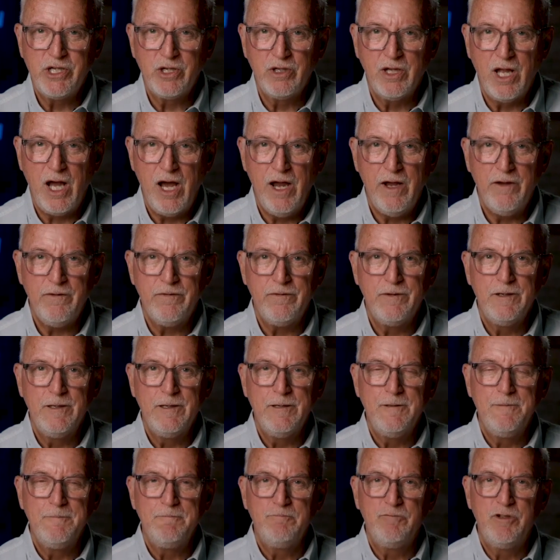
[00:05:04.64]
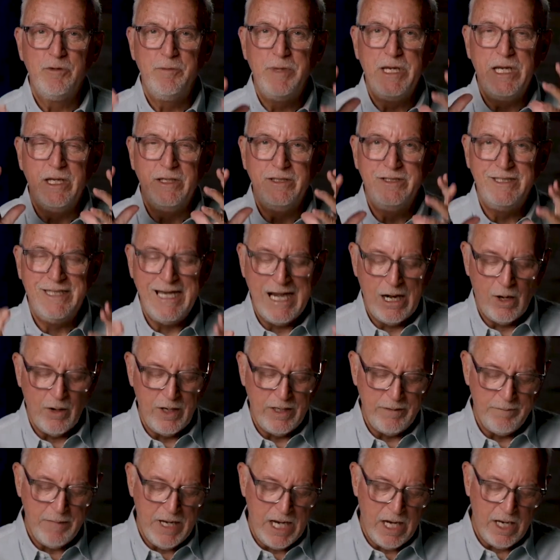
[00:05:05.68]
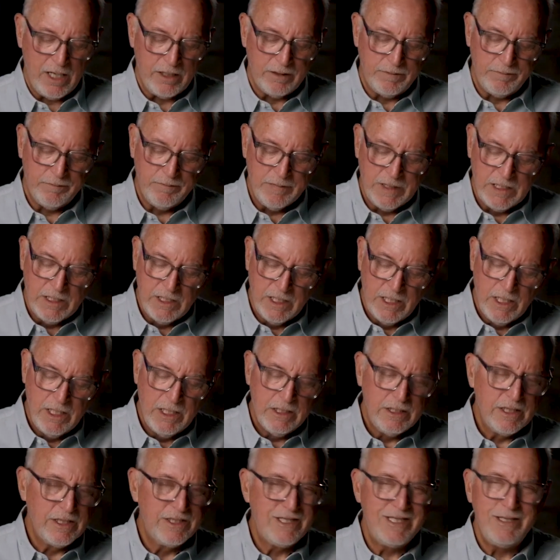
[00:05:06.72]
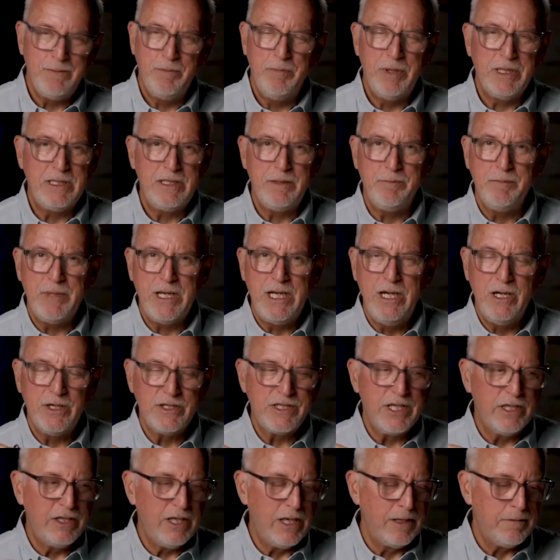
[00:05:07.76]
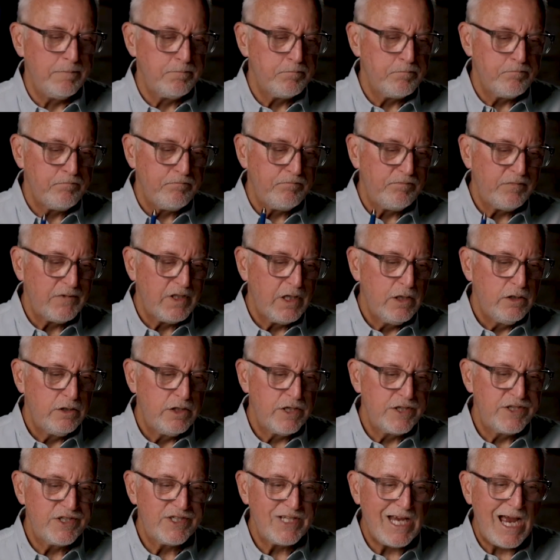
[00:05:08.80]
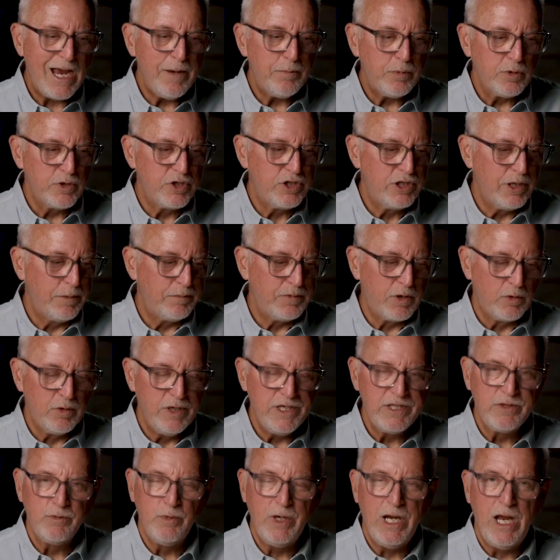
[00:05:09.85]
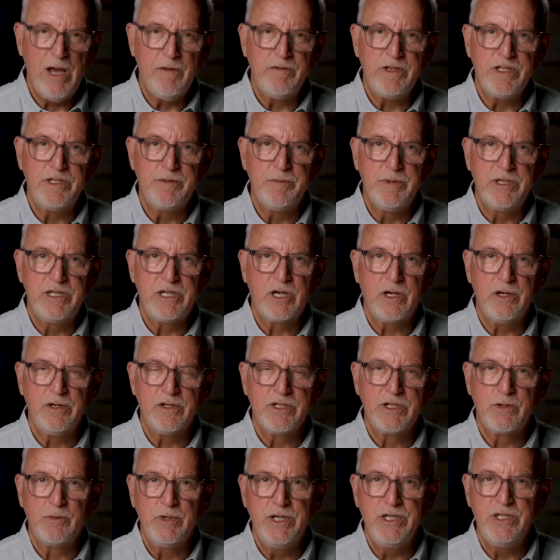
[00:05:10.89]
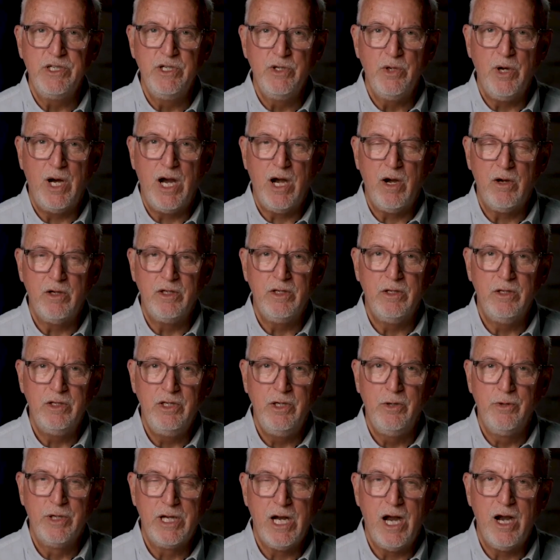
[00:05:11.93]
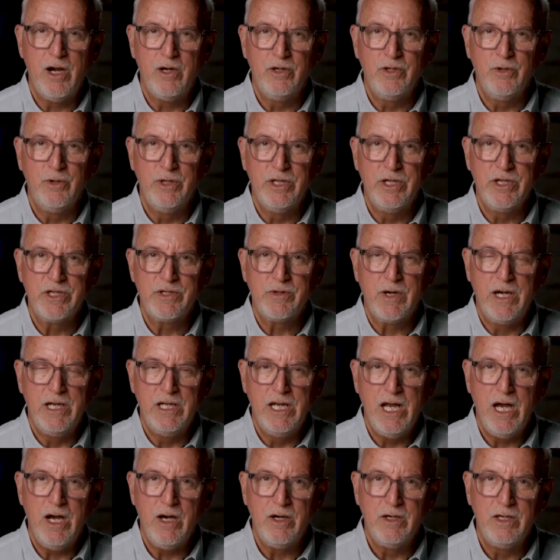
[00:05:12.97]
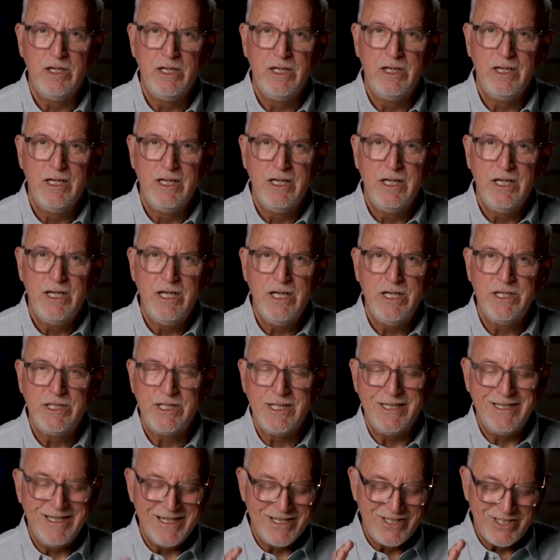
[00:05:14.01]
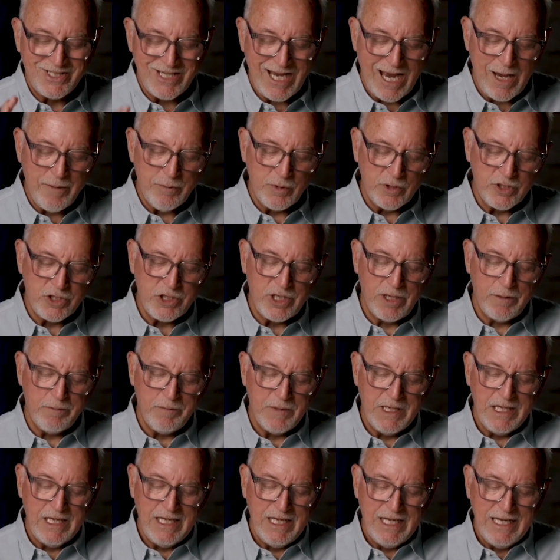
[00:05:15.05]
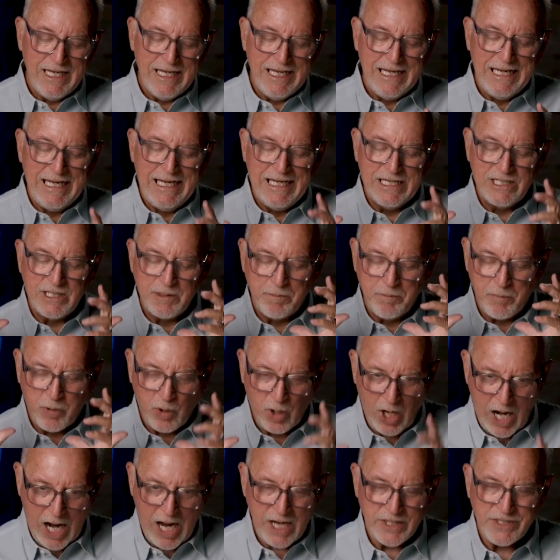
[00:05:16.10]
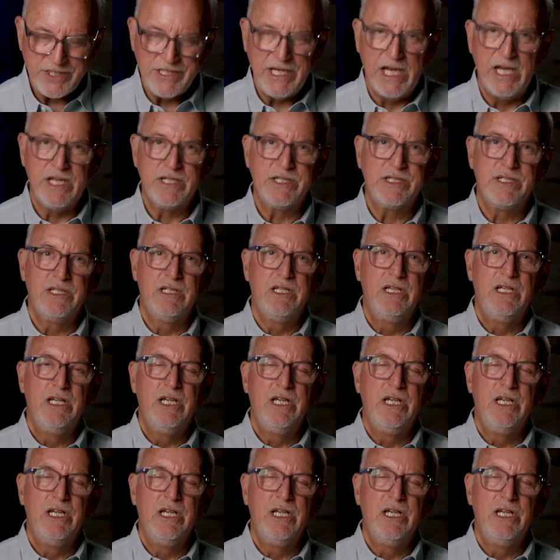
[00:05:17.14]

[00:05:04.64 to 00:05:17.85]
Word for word: your life to be a daring man. But, see, but, but here's the thing discipleship, the reason we have these materials, the reason you, are, you and I are doing this right now, is that discipleship is a process.